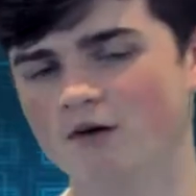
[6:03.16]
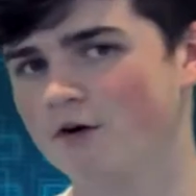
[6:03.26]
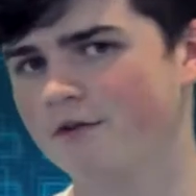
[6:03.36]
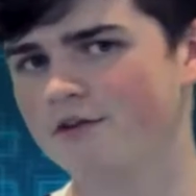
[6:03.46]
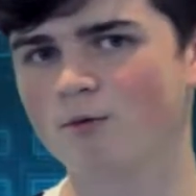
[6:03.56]
Ben
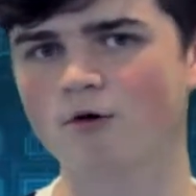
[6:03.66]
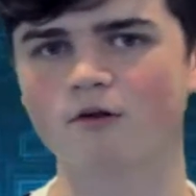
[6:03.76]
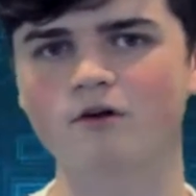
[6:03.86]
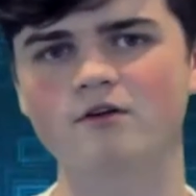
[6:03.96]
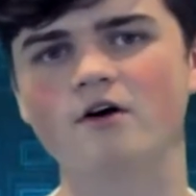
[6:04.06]

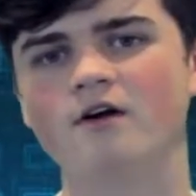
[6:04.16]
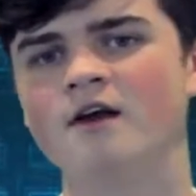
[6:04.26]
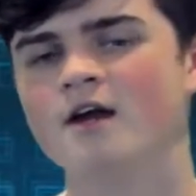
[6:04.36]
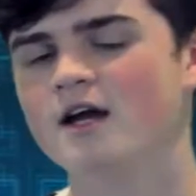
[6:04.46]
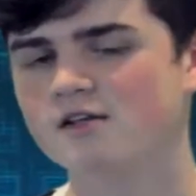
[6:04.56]
Roethlisberger looked good.
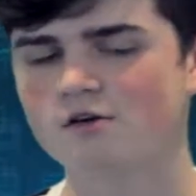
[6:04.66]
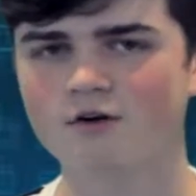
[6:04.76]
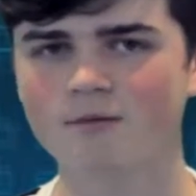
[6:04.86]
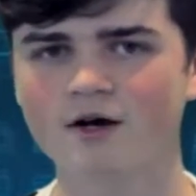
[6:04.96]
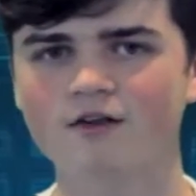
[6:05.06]

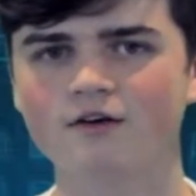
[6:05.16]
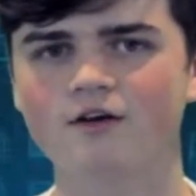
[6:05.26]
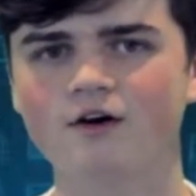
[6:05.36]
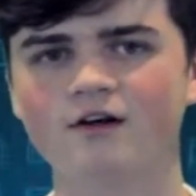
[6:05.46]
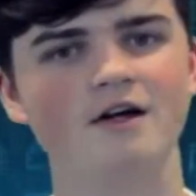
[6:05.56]
Antonio Brown
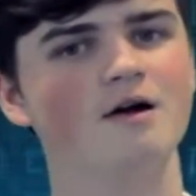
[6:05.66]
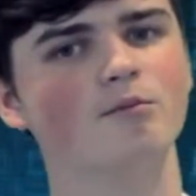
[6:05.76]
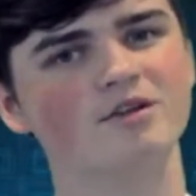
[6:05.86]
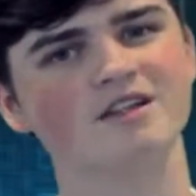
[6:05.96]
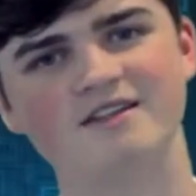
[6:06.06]
looked good.
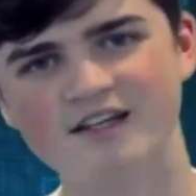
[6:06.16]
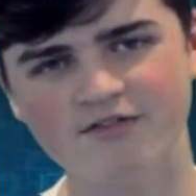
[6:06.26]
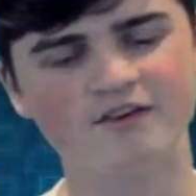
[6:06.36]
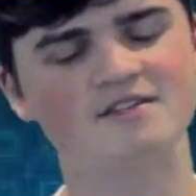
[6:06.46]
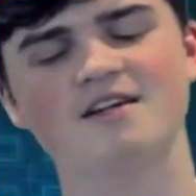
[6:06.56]
But the
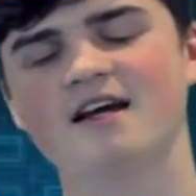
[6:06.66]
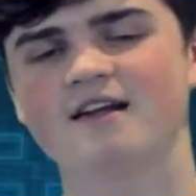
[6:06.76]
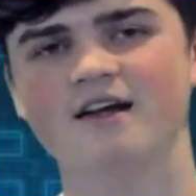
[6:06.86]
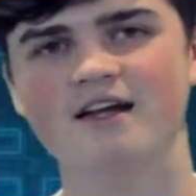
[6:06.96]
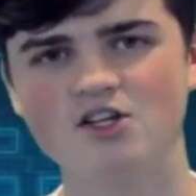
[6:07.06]
defense
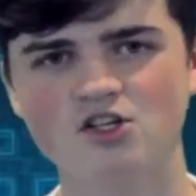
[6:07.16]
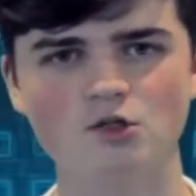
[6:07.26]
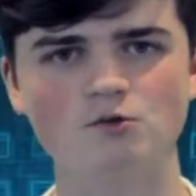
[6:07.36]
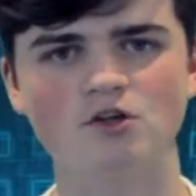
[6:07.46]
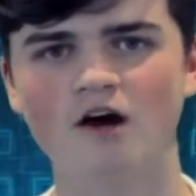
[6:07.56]
had
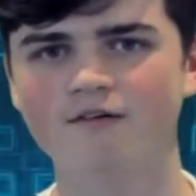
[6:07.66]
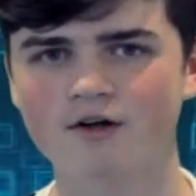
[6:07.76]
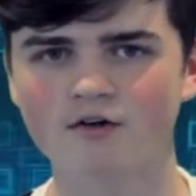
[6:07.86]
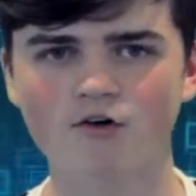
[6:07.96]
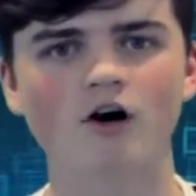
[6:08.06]
issues
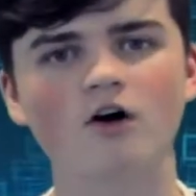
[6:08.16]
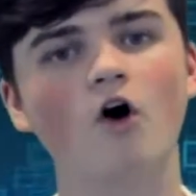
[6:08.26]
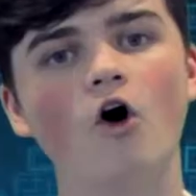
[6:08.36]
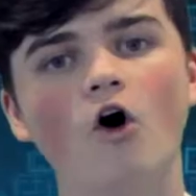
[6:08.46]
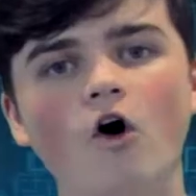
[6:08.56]
covering Gronk
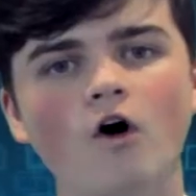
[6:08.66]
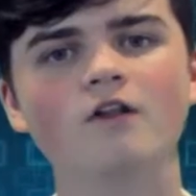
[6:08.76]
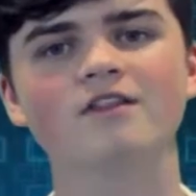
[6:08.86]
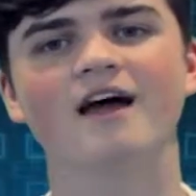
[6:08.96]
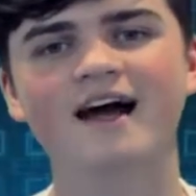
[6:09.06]

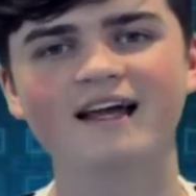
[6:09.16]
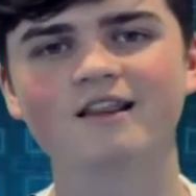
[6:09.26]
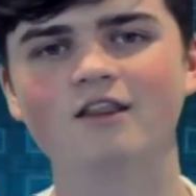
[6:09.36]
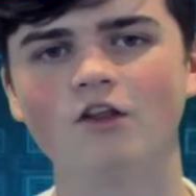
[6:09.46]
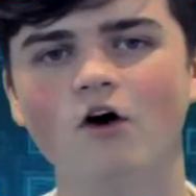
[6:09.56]
all
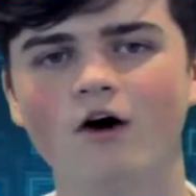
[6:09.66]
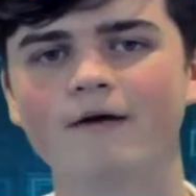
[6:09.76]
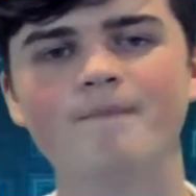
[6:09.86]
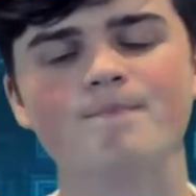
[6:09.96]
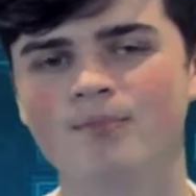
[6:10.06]
night
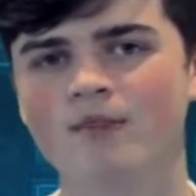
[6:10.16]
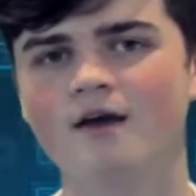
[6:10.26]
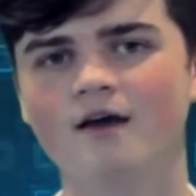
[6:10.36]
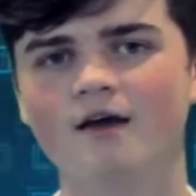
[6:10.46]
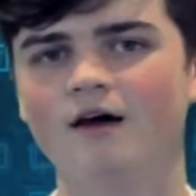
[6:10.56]
long.
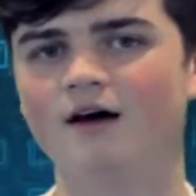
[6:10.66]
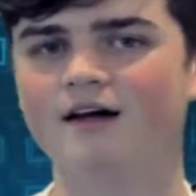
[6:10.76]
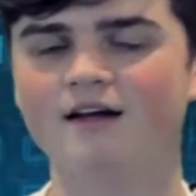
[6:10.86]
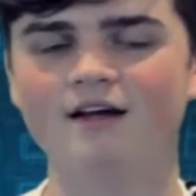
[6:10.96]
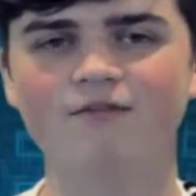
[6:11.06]

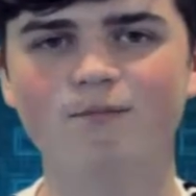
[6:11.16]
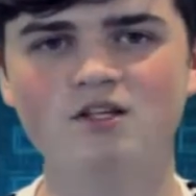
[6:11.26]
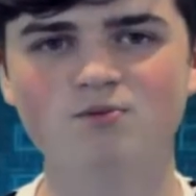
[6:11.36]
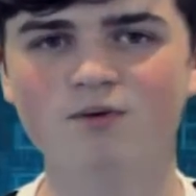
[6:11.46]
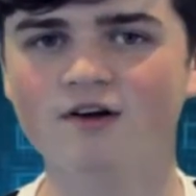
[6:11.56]
If
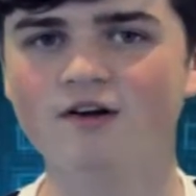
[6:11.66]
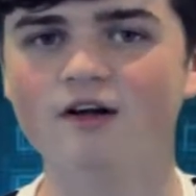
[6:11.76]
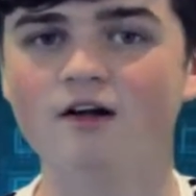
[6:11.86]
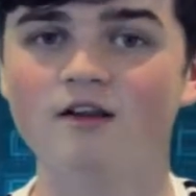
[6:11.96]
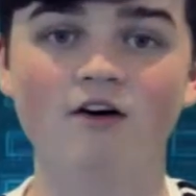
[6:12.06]
Pittsburgh,
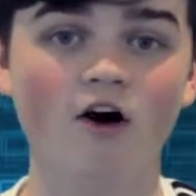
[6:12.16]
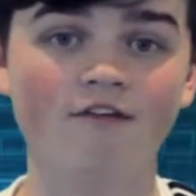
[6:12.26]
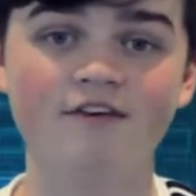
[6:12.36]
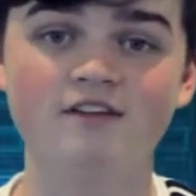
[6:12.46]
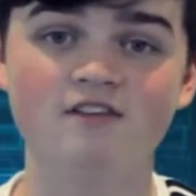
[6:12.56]
their
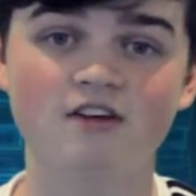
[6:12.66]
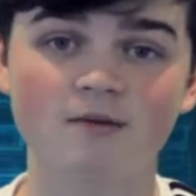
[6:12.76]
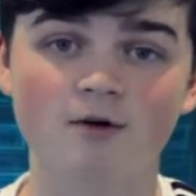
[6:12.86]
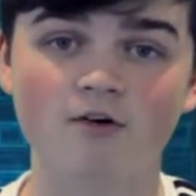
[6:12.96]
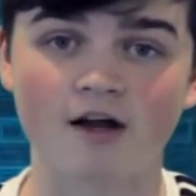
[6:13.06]
offense is
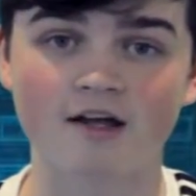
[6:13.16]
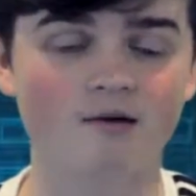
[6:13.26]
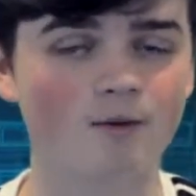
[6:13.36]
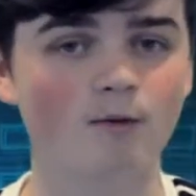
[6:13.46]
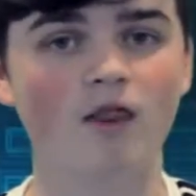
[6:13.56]
going to be great,
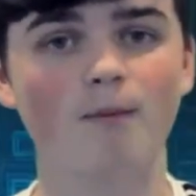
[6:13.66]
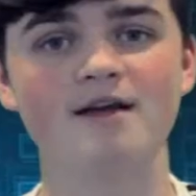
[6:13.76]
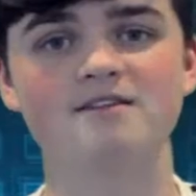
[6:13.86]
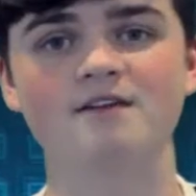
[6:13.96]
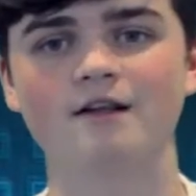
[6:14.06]
going to be one of the
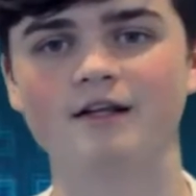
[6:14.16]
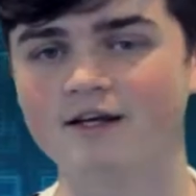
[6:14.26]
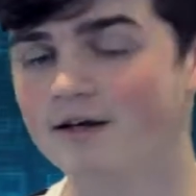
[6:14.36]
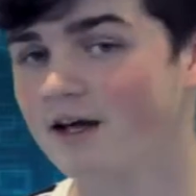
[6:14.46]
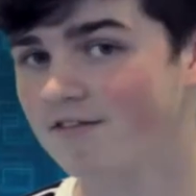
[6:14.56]
best in the
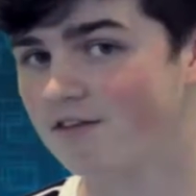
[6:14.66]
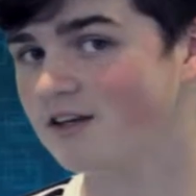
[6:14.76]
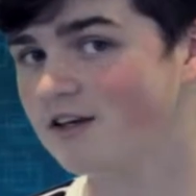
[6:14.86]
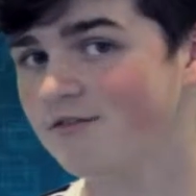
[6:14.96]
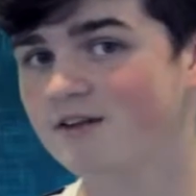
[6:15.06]
league. If the
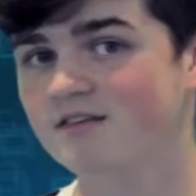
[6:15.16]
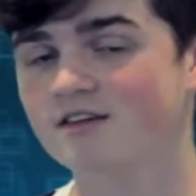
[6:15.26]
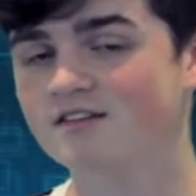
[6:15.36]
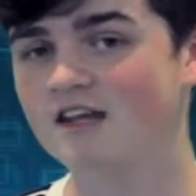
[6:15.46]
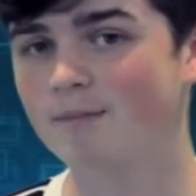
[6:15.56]
defense
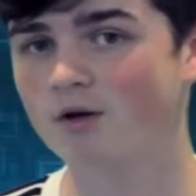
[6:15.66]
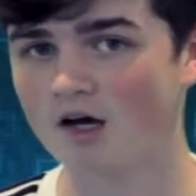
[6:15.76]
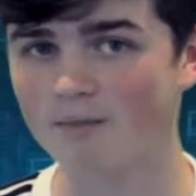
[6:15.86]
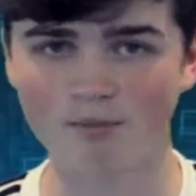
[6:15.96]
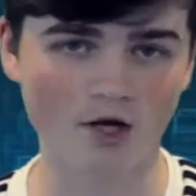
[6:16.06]
can step it
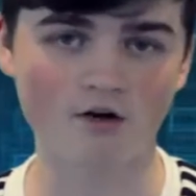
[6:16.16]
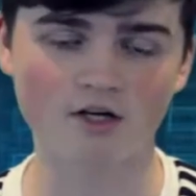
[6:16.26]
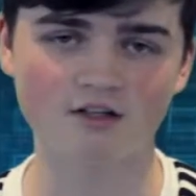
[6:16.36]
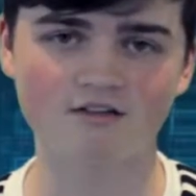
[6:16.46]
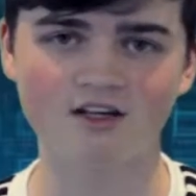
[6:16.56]
up, they're a
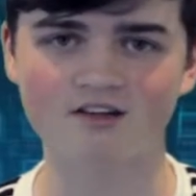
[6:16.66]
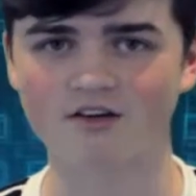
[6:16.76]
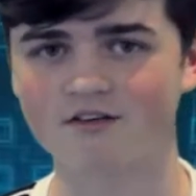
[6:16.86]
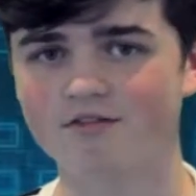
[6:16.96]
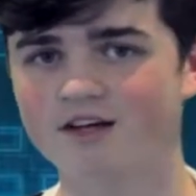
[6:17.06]

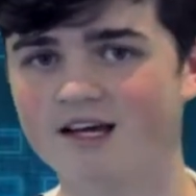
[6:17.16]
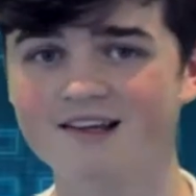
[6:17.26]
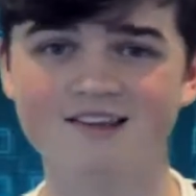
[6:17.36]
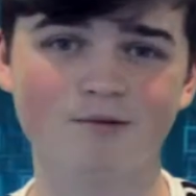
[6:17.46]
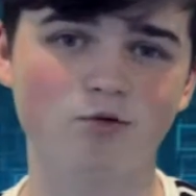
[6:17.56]
contender. If it
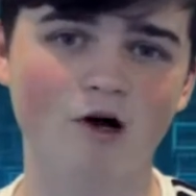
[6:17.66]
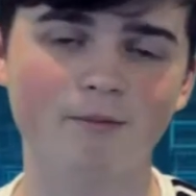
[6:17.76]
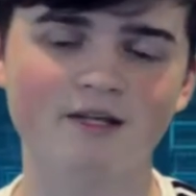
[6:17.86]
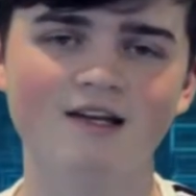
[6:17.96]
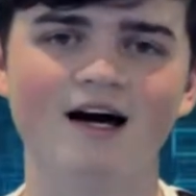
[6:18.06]
can't, they're
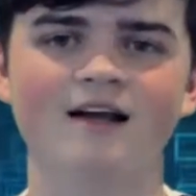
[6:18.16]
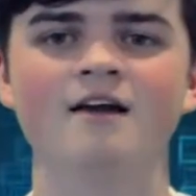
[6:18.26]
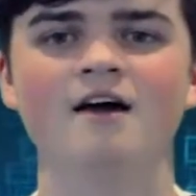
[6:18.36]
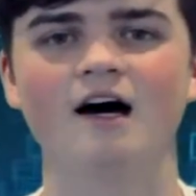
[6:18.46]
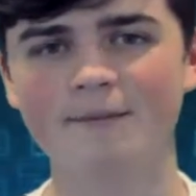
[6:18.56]
probably
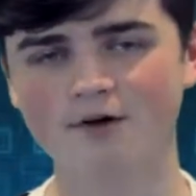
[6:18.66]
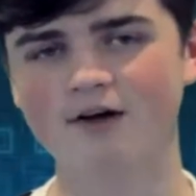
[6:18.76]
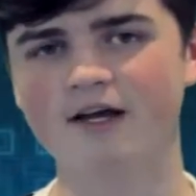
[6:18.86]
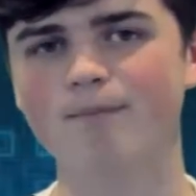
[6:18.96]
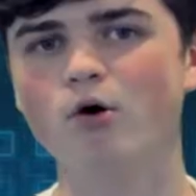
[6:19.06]
not. I'm
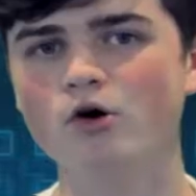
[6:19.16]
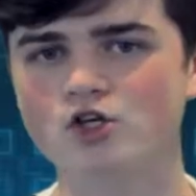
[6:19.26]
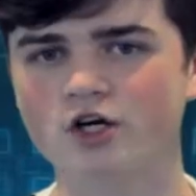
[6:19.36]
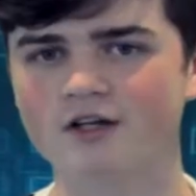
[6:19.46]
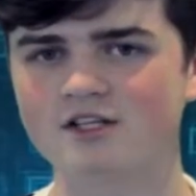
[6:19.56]
calling a
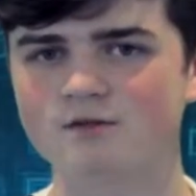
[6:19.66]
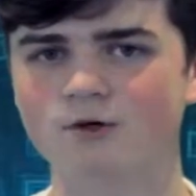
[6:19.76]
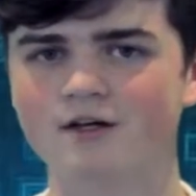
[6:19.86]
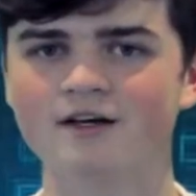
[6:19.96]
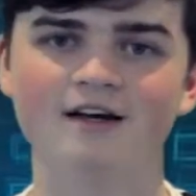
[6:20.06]
push on this
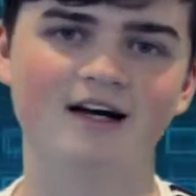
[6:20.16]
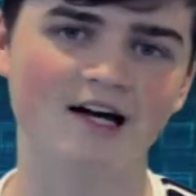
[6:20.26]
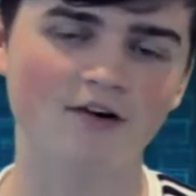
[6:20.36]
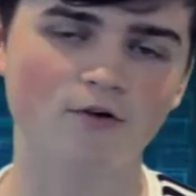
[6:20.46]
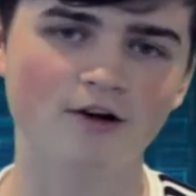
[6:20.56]
one.
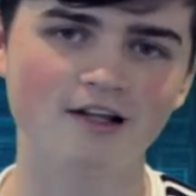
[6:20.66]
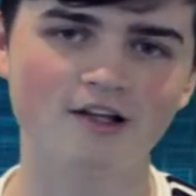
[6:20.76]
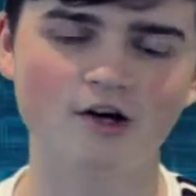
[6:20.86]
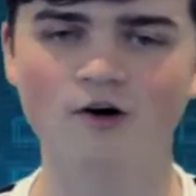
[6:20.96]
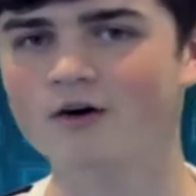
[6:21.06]
I don't
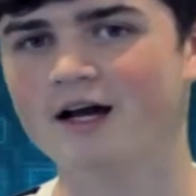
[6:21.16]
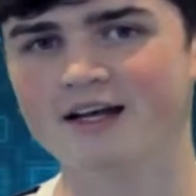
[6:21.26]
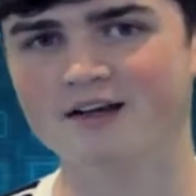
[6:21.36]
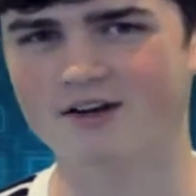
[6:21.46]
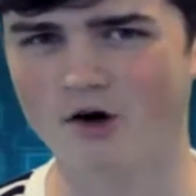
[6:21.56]
really know,
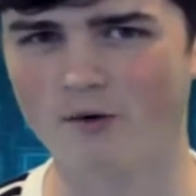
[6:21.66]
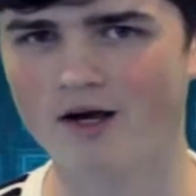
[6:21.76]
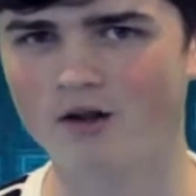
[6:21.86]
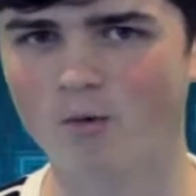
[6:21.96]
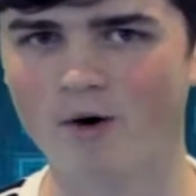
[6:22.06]
and it could go
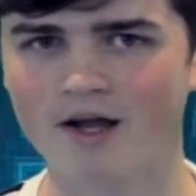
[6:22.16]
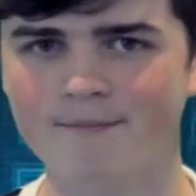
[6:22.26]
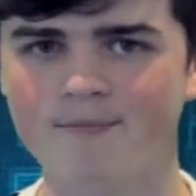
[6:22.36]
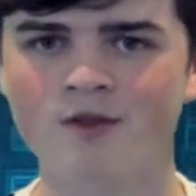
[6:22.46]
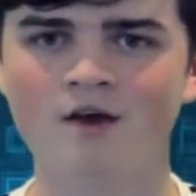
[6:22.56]
either
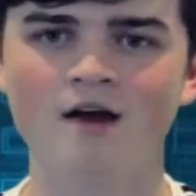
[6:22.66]
way.